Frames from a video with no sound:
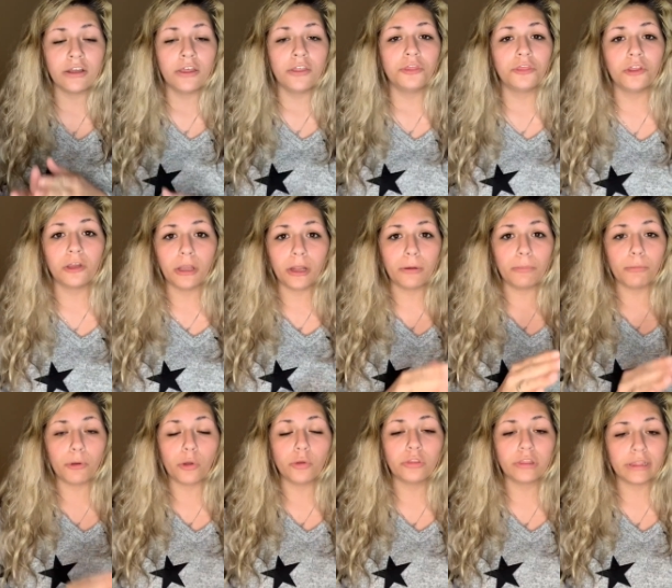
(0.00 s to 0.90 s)
They are
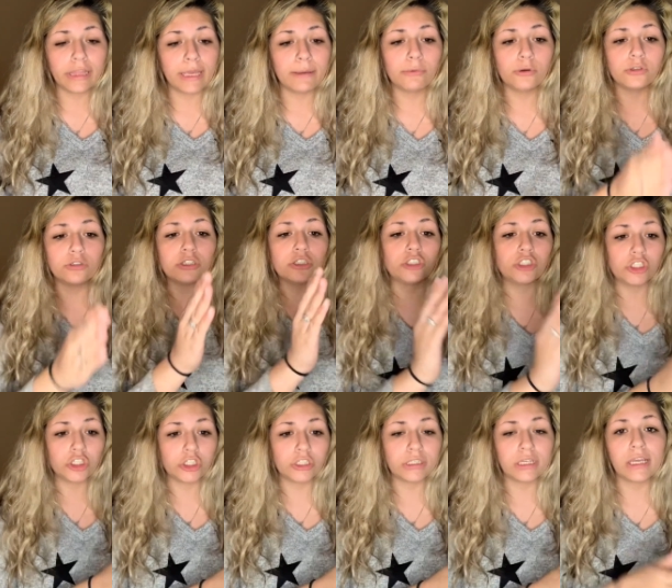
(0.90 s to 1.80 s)
both labeled
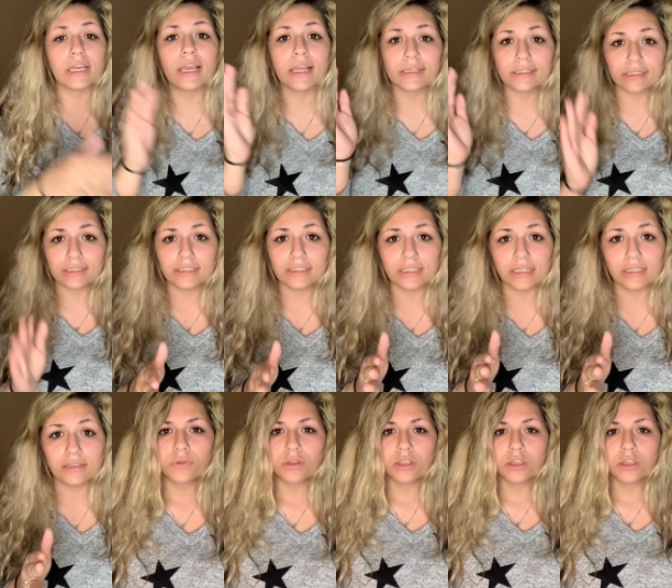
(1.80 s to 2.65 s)
dirty and clean.